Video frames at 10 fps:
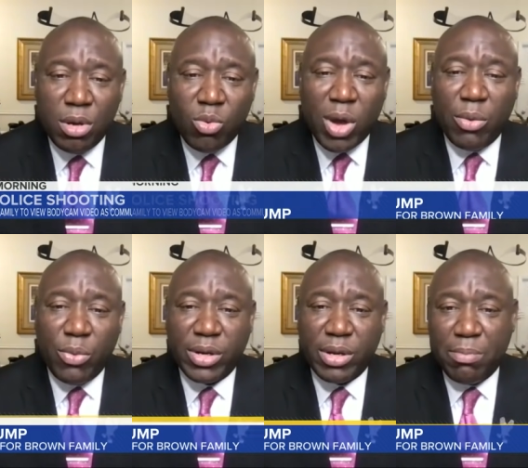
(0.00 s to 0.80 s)
why when
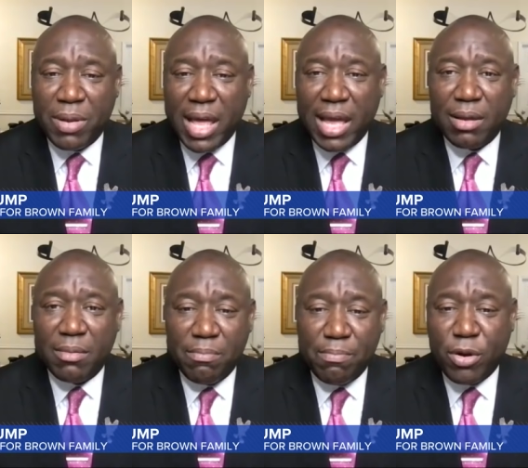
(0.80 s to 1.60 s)
a black
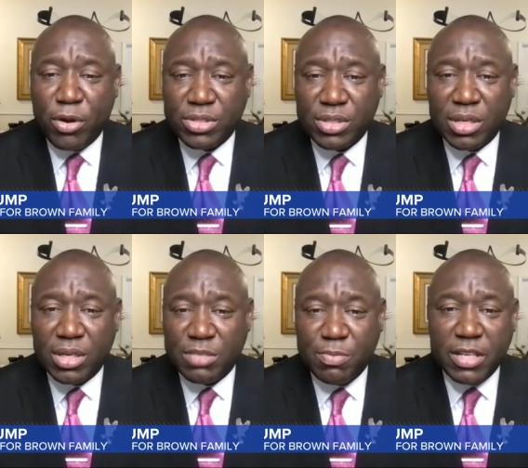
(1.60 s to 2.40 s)
person,
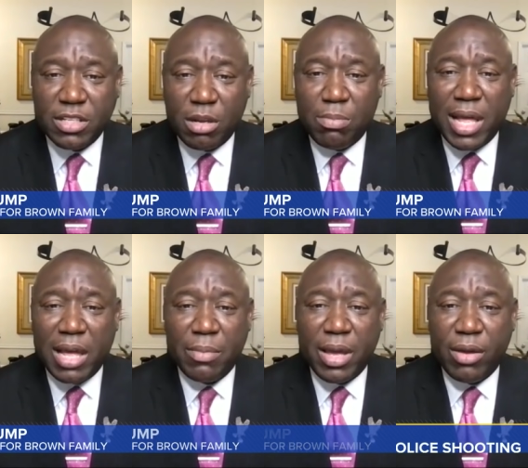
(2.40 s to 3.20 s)
especially a black
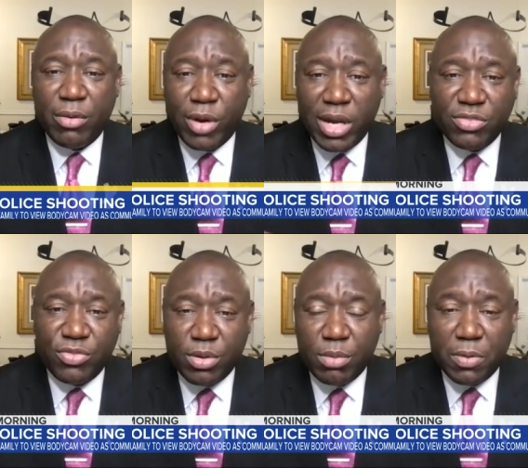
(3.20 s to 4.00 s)
man, runs from
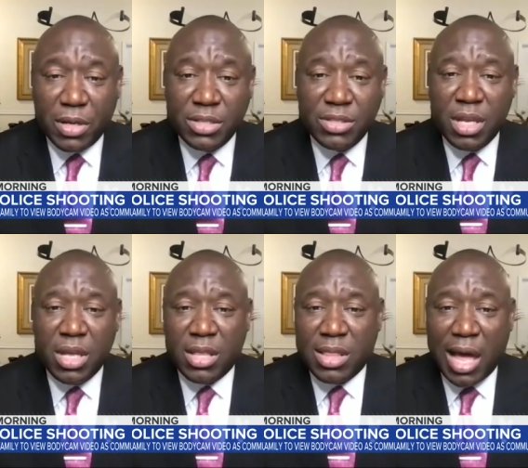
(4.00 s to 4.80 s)
the police,
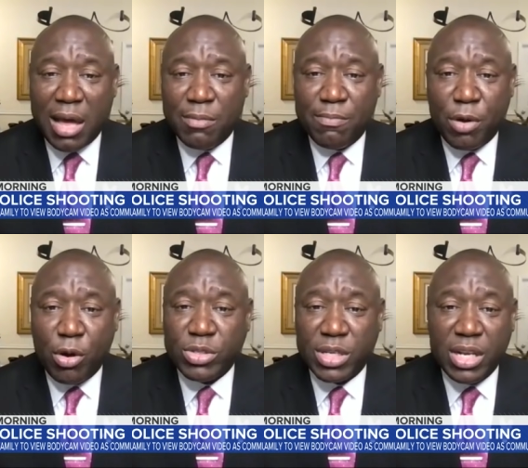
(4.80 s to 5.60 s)
not
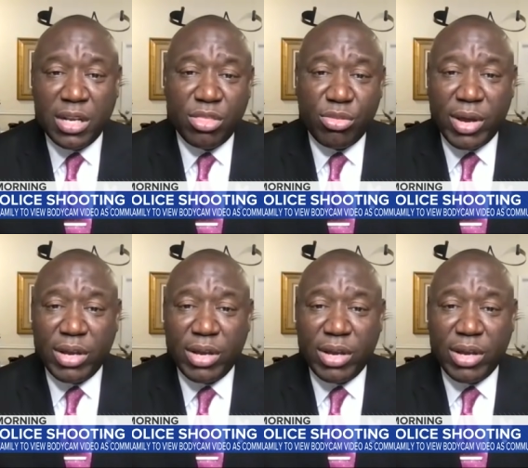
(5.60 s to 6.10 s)
posing any threat